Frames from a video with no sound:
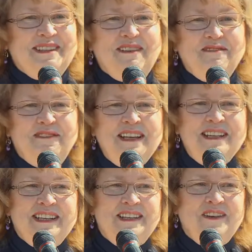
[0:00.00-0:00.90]
that
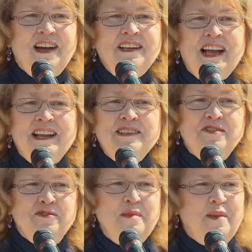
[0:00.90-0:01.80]
funded online
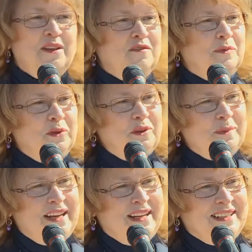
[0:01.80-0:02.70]
streaming of board
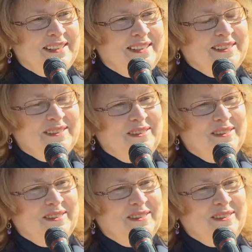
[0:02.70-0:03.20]
meetings.